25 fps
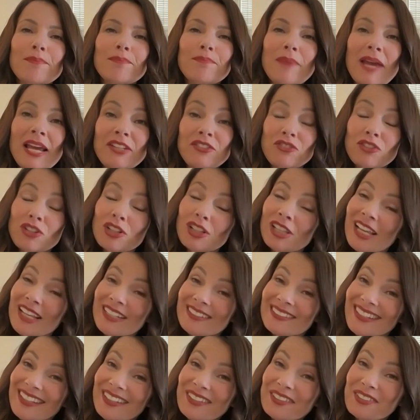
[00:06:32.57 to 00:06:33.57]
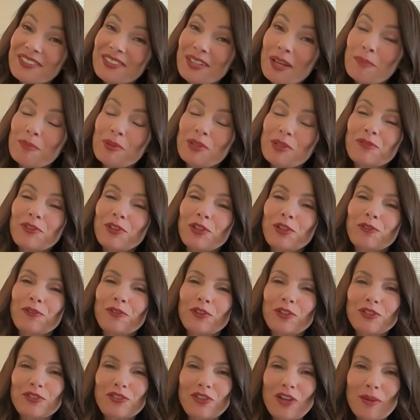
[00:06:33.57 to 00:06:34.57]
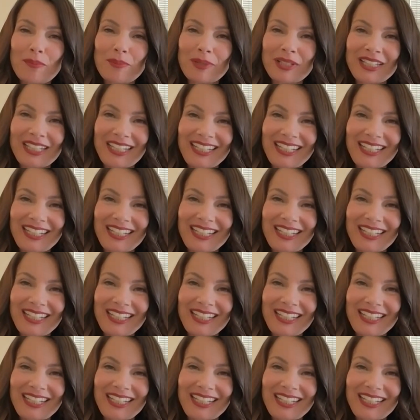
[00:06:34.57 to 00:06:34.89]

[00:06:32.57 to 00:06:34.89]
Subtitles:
Masterclass Health Summit for the first time on